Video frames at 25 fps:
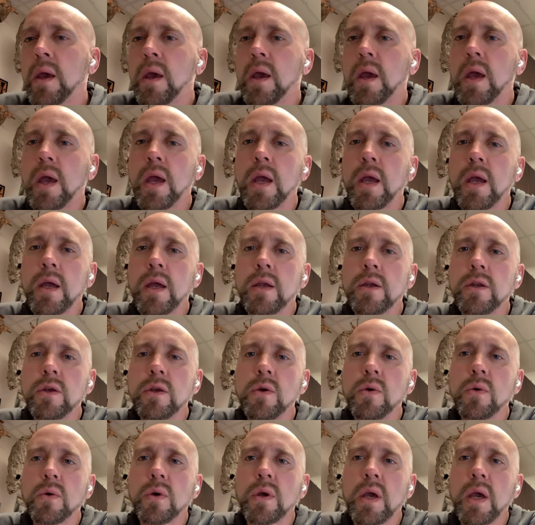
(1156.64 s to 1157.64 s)
And
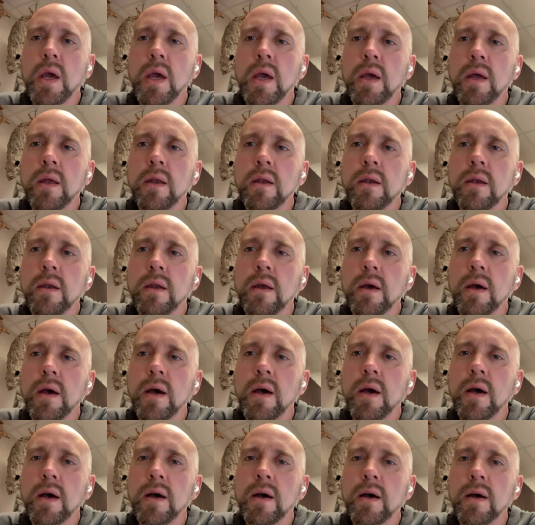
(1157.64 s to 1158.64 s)
you can
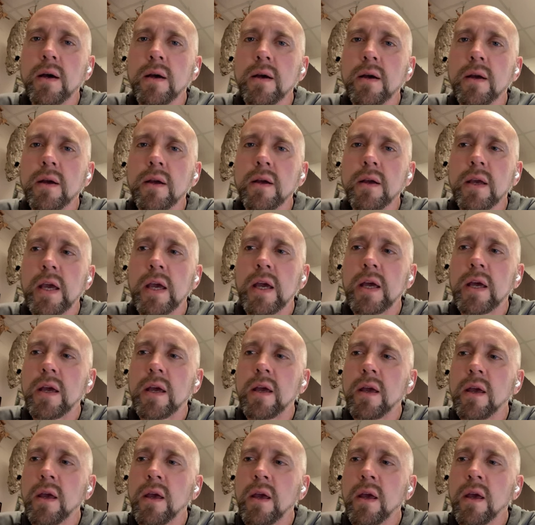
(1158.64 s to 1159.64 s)
get
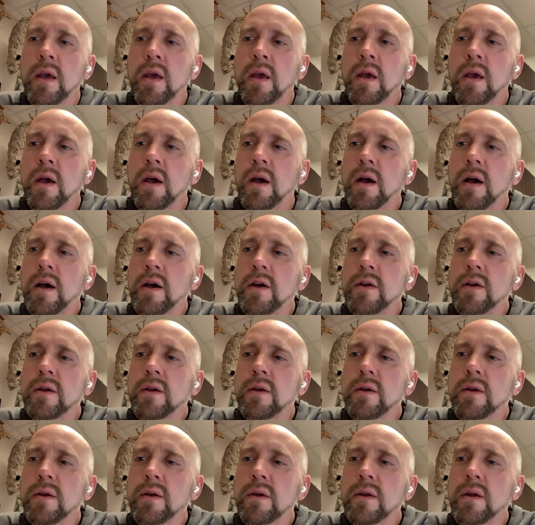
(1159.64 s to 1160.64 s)

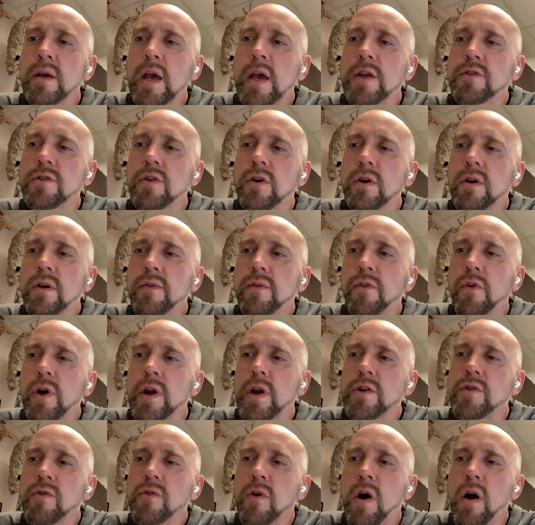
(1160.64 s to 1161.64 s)
entered for a
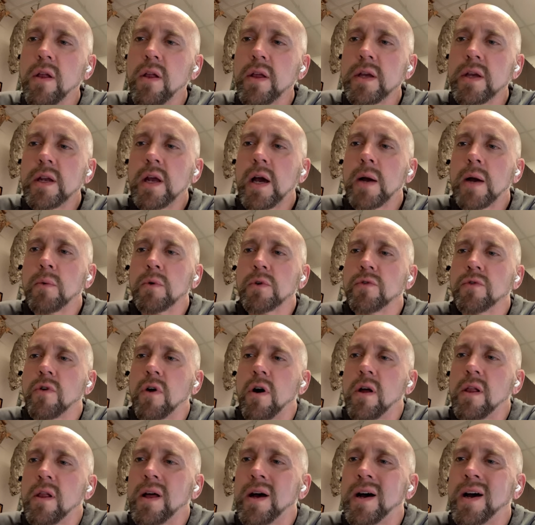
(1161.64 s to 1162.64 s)
drawing. I will
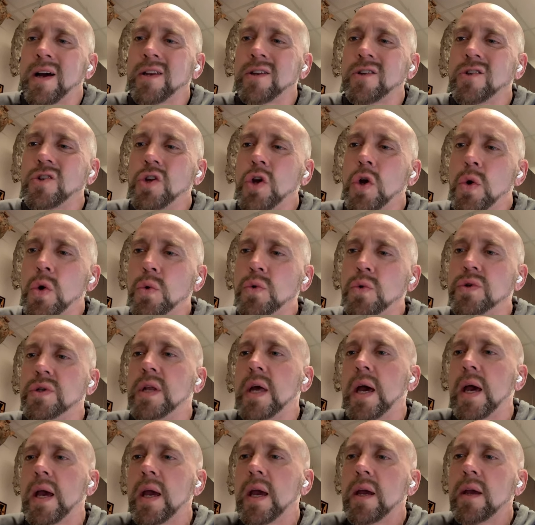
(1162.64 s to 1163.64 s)
draw on
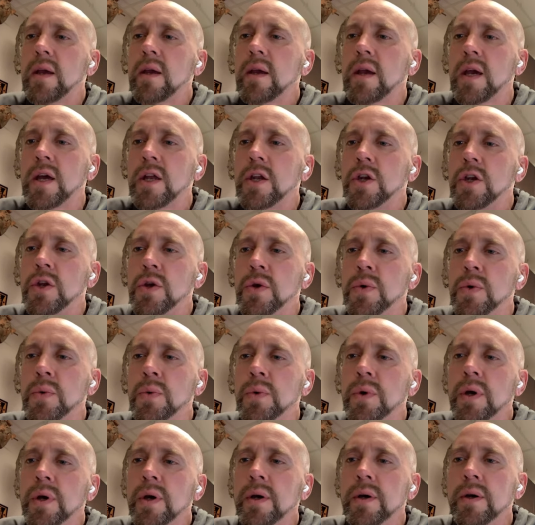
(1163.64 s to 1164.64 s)
Tuesday at
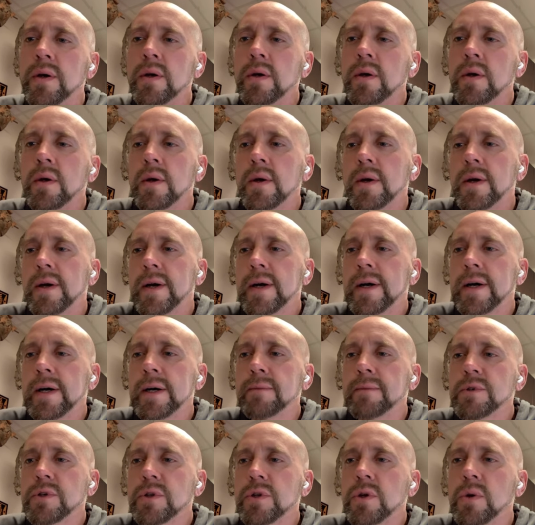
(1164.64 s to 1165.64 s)
noon.
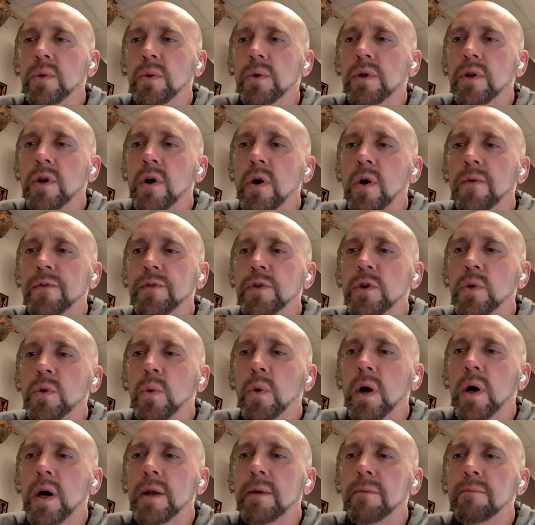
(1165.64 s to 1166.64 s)
So you will know if you
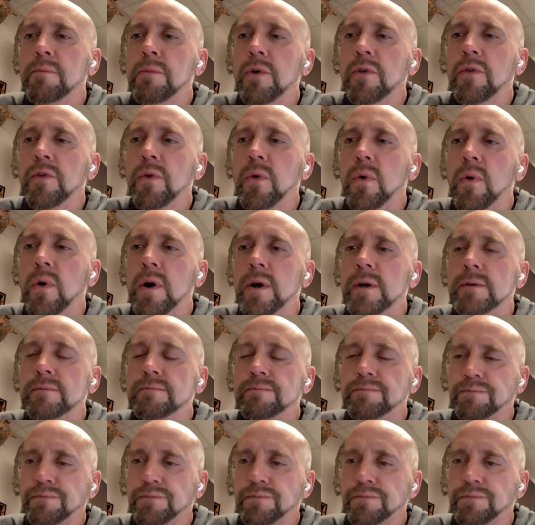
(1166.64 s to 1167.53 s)
won before